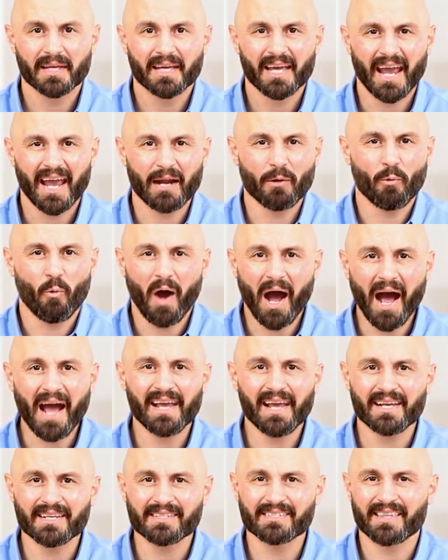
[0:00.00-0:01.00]
And why
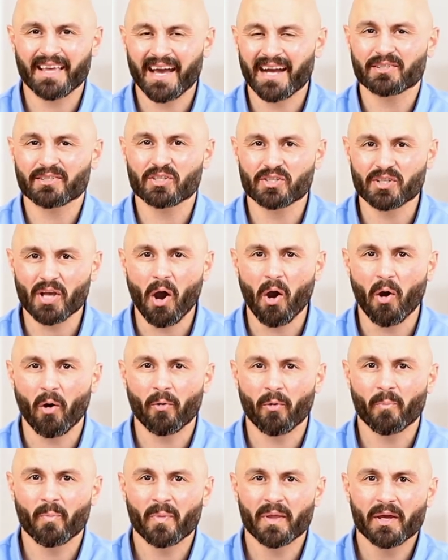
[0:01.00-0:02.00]
is that
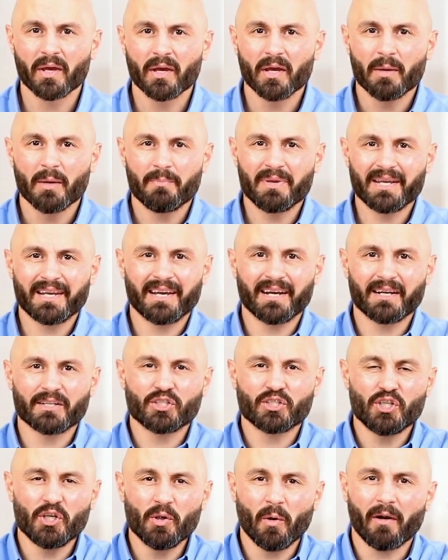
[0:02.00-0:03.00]
so?
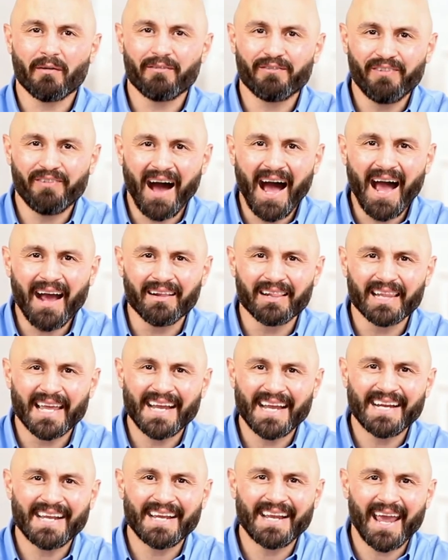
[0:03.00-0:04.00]
Because you are
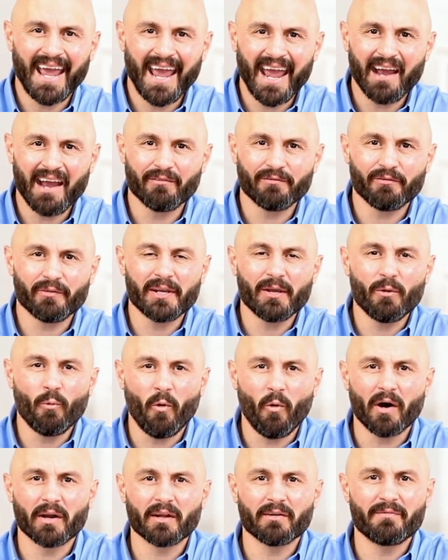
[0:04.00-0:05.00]
violating every
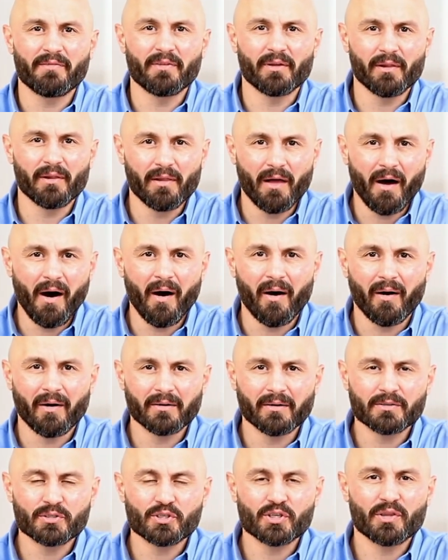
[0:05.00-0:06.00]
one of the
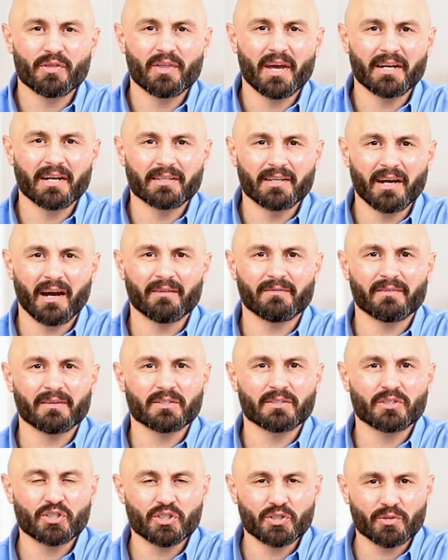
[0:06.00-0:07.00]
laws that
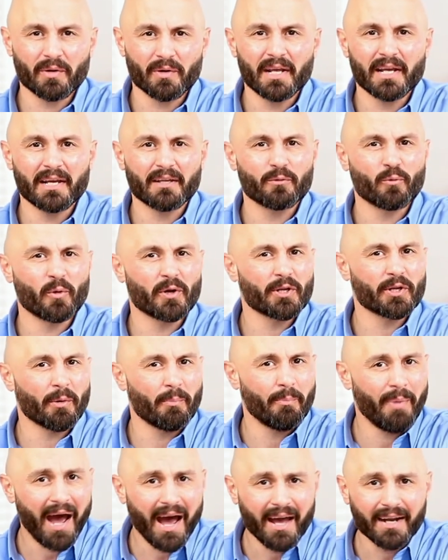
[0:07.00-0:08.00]
govern strength where your
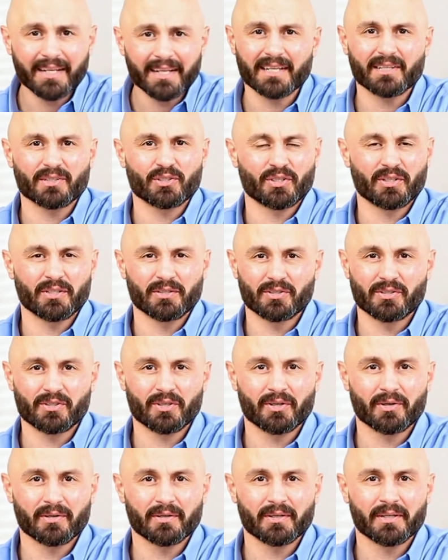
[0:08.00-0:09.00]
body is
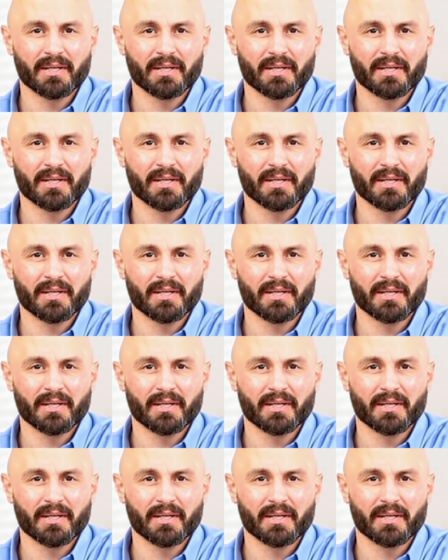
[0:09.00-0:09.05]
concerned.